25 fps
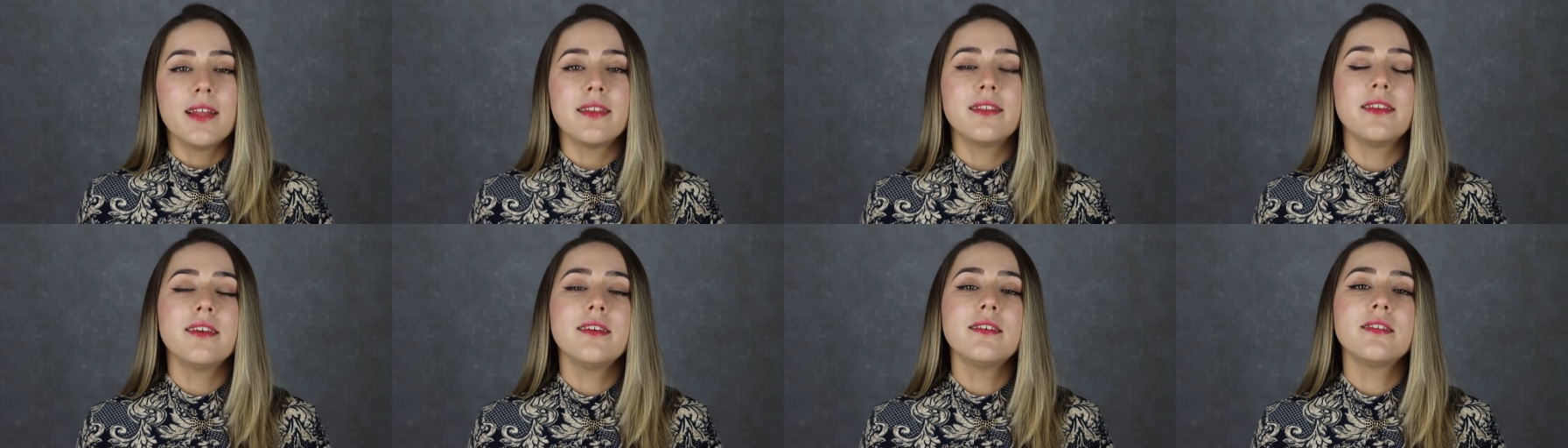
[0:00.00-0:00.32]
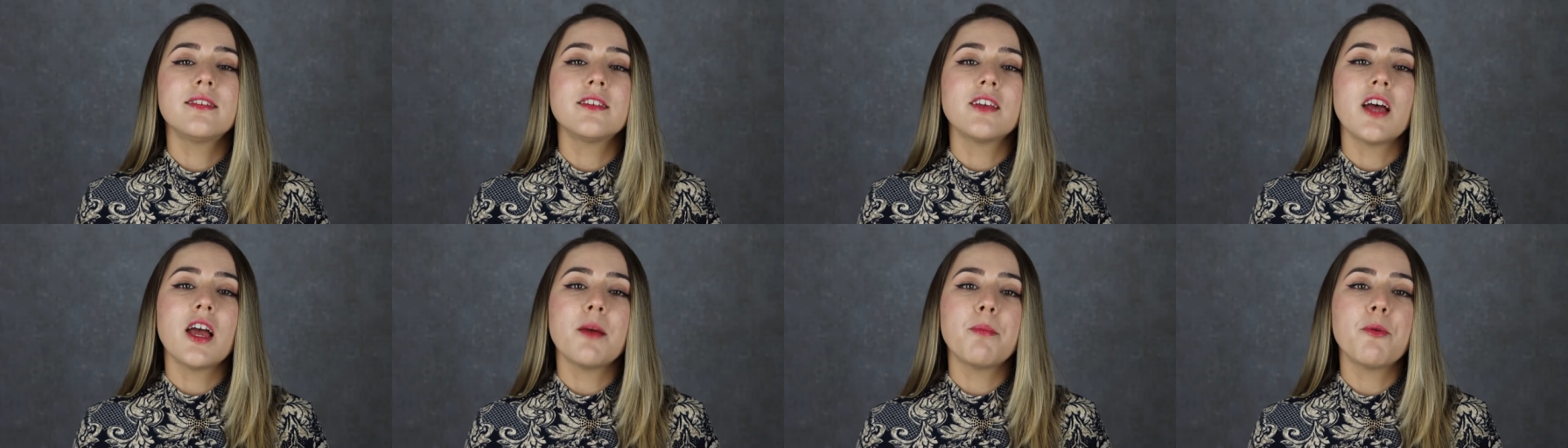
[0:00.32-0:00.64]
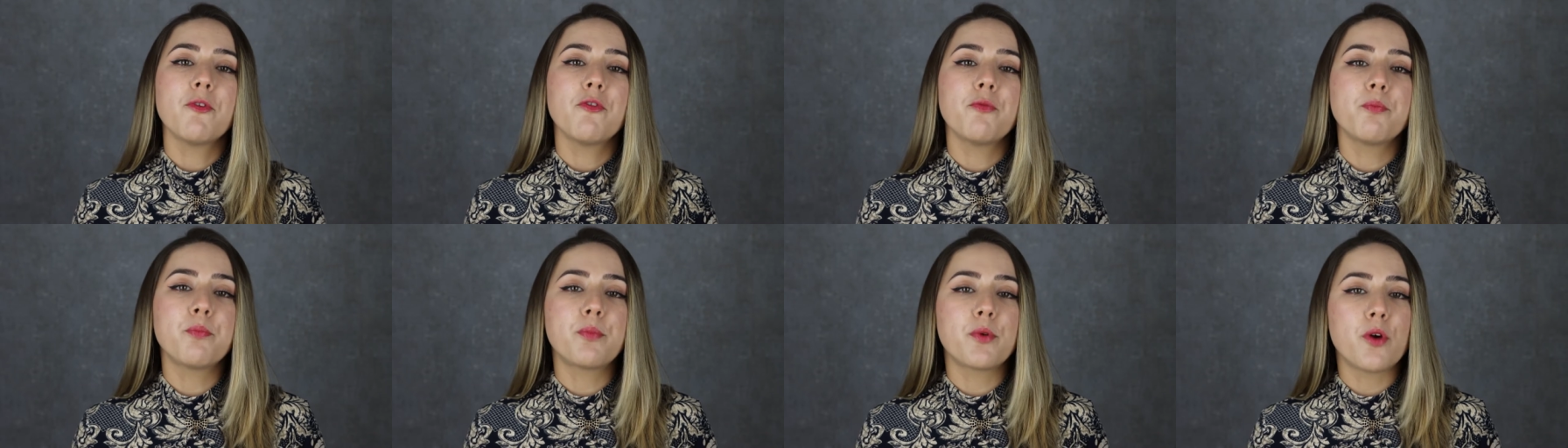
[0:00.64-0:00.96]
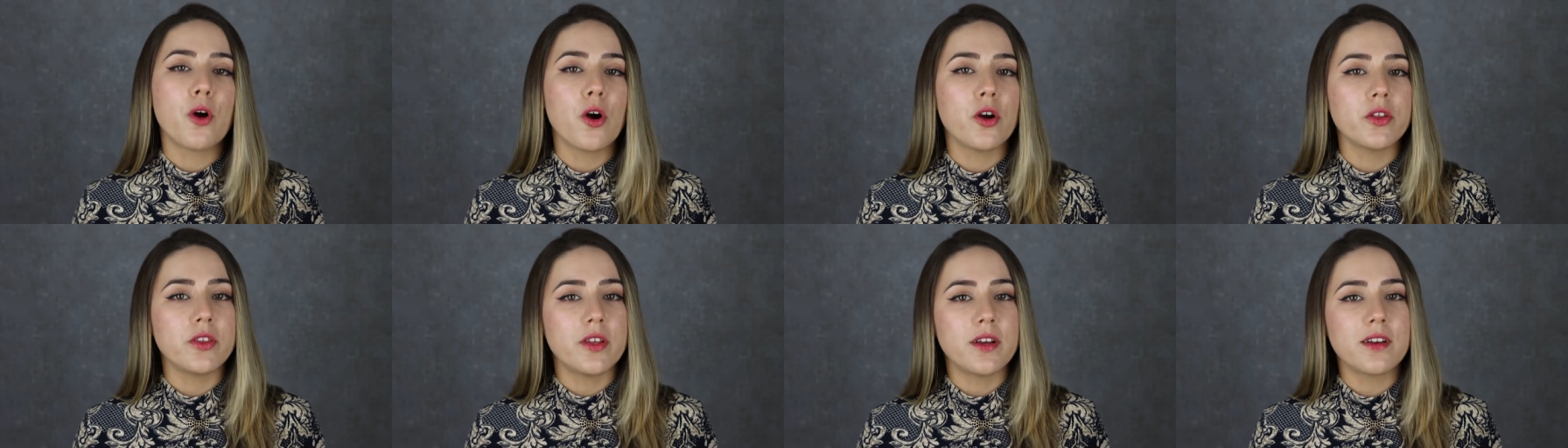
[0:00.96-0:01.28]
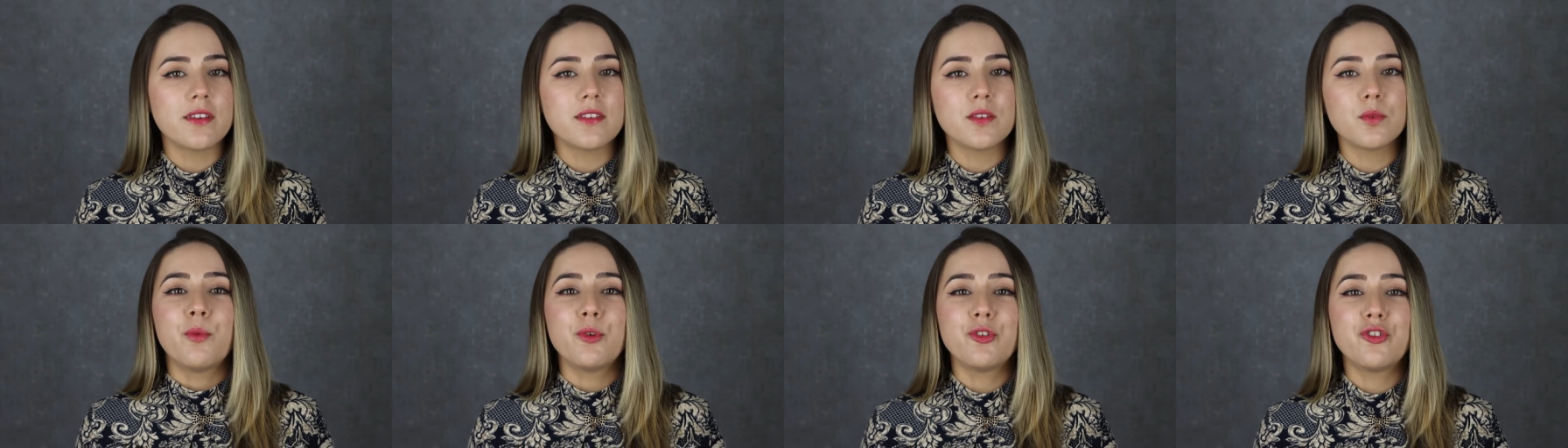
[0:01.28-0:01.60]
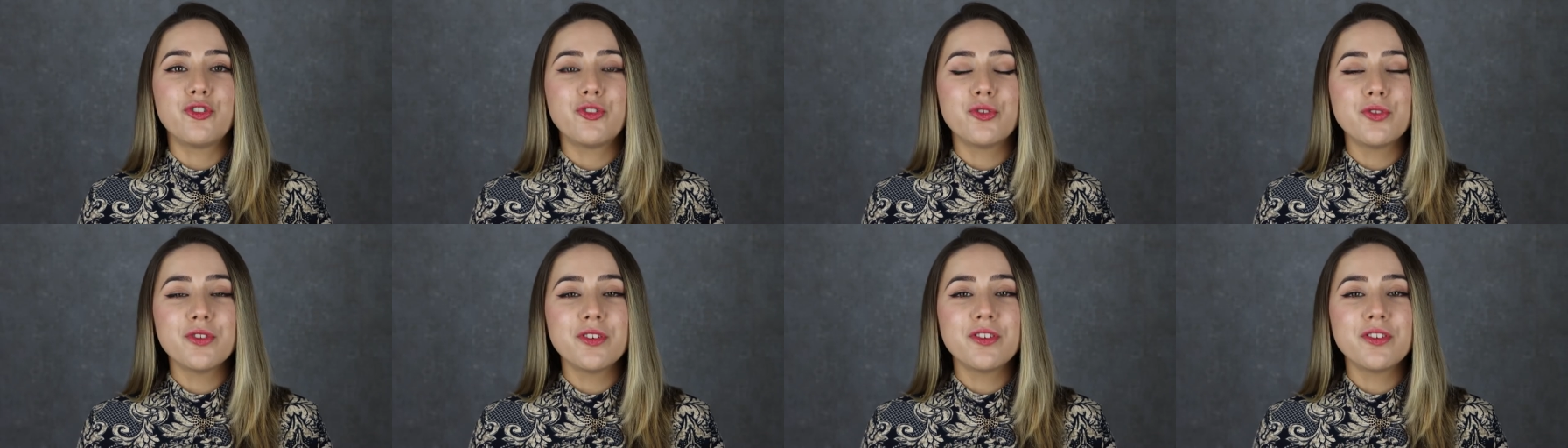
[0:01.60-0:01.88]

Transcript: these type of products which do